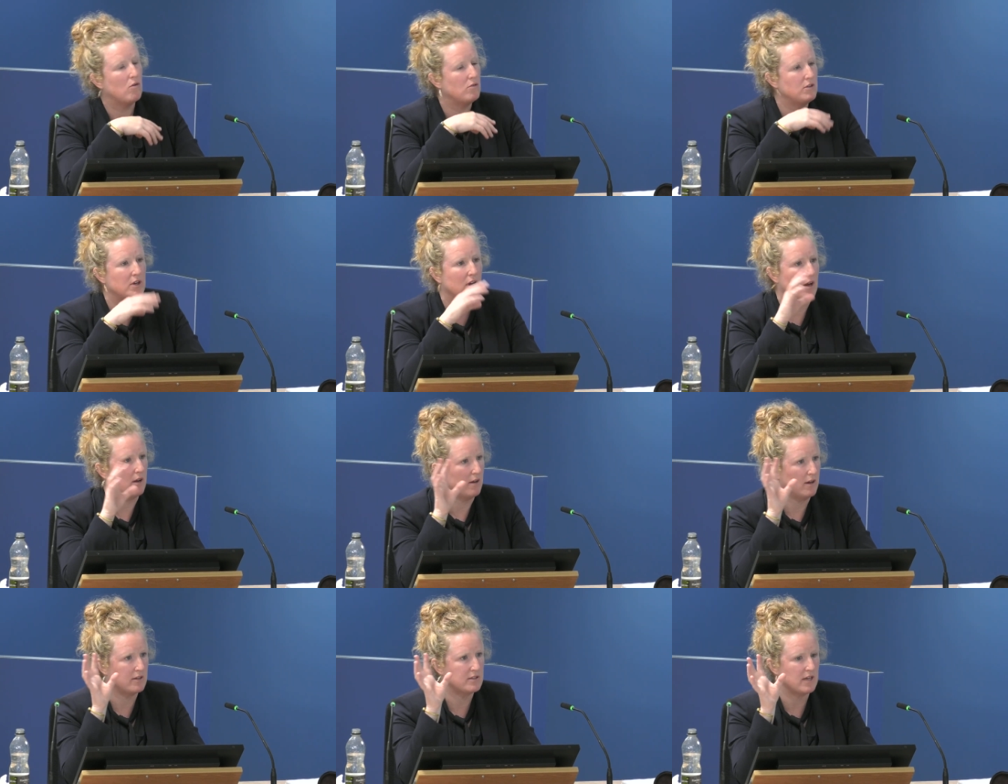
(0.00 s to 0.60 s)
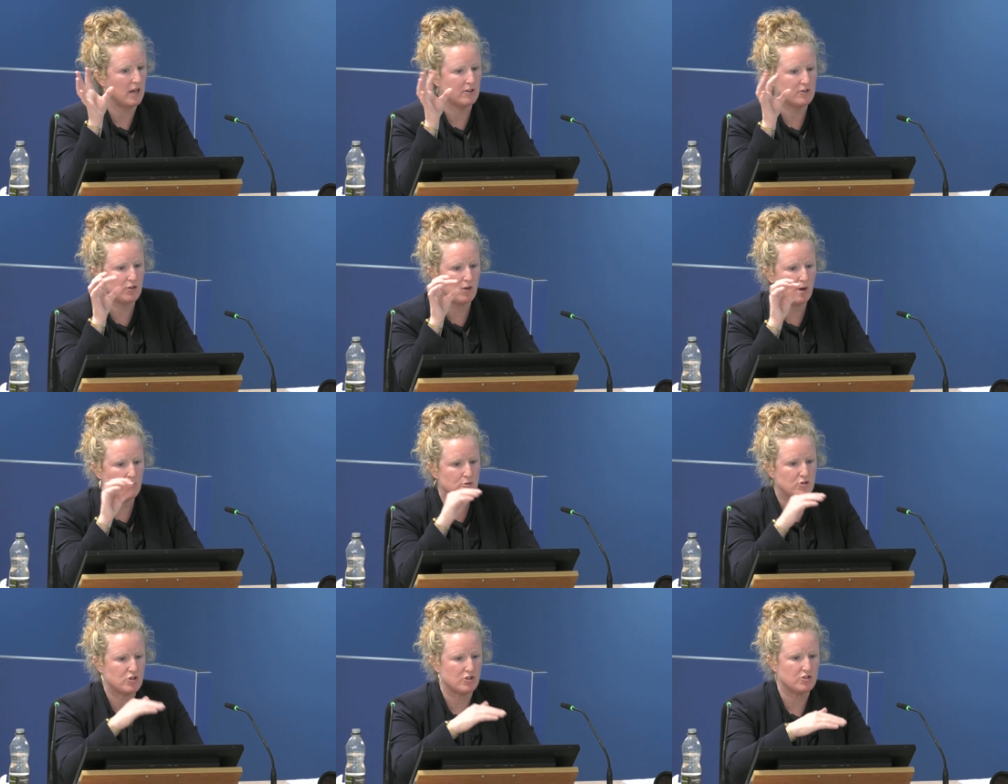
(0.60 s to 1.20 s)
Yeah, exactly. So
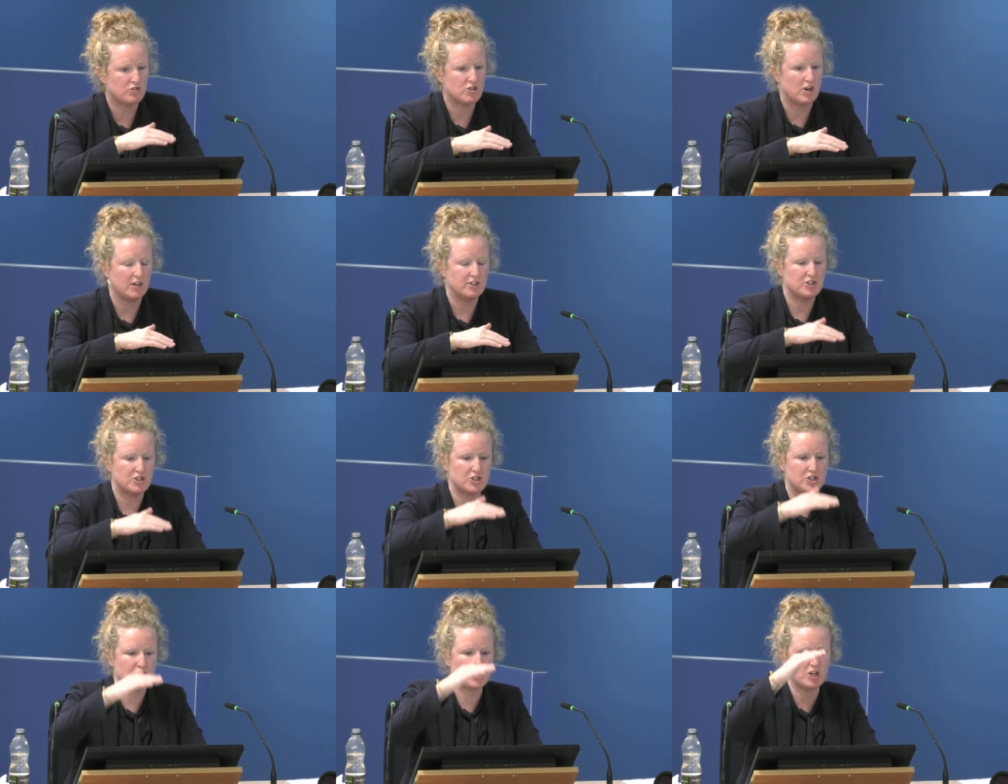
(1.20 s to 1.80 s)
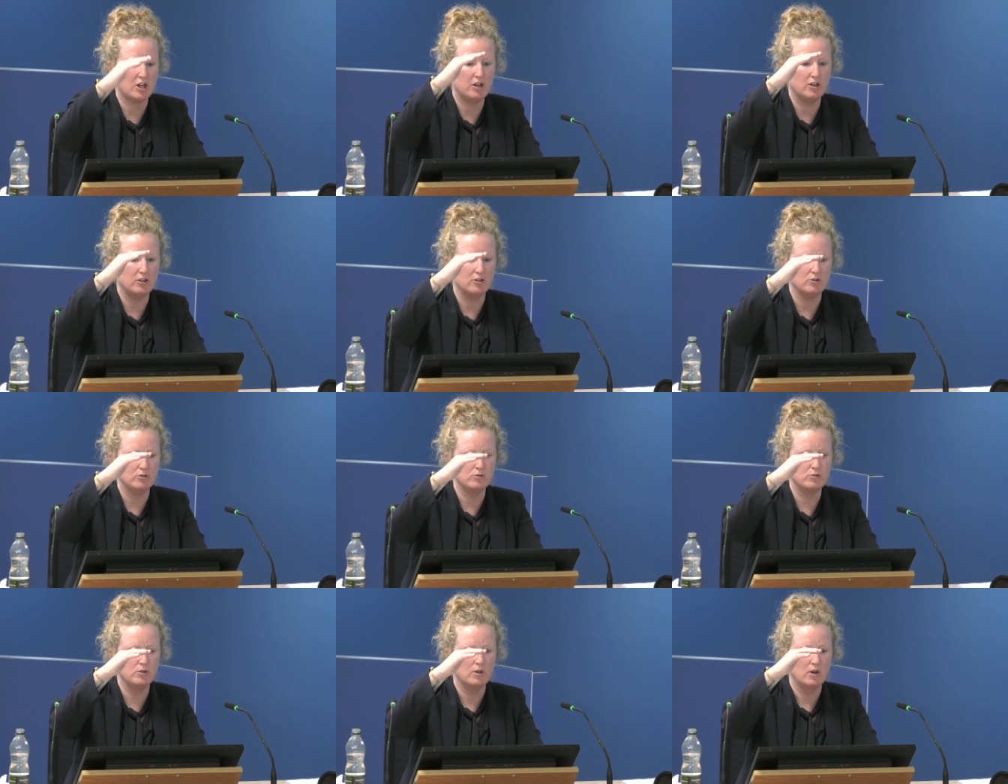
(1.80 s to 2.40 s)
I was just trying to
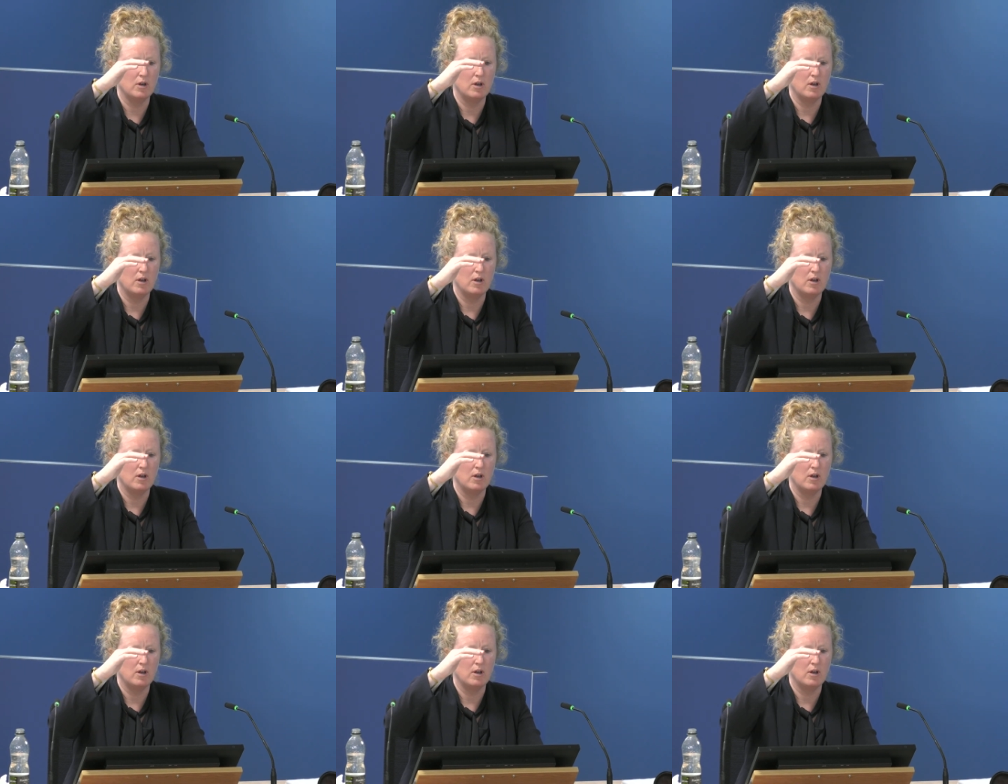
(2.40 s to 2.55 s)
show,